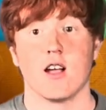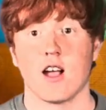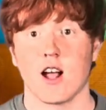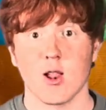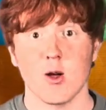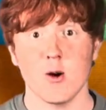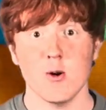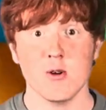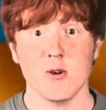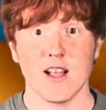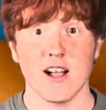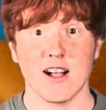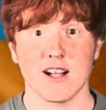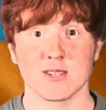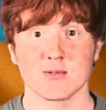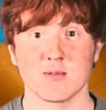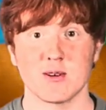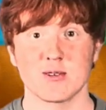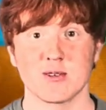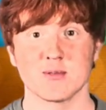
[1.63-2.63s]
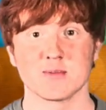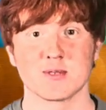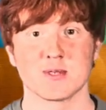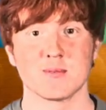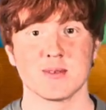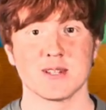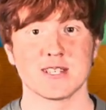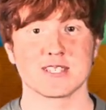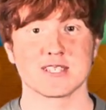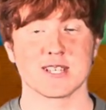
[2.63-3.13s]
Hello guys, welcome to
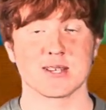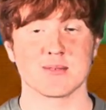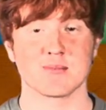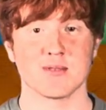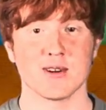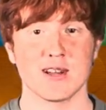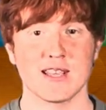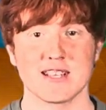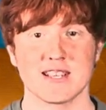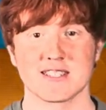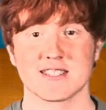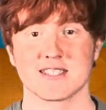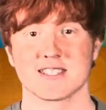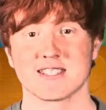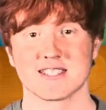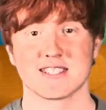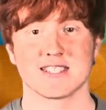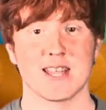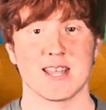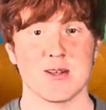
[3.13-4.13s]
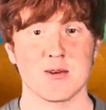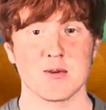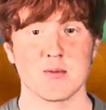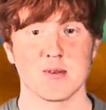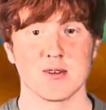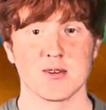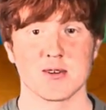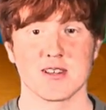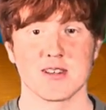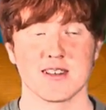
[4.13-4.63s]
Ballistic Bricks. Today we're going
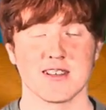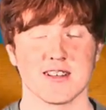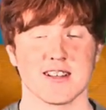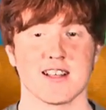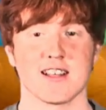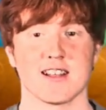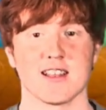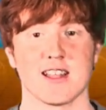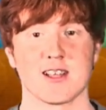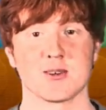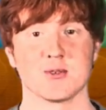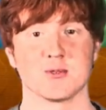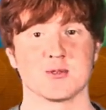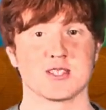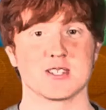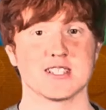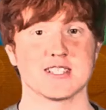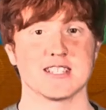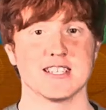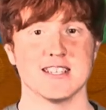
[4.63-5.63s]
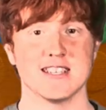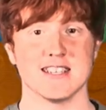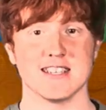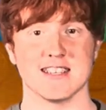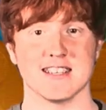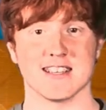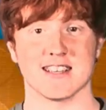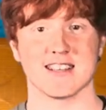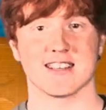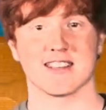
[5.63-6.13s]
to be looking at a Lego city.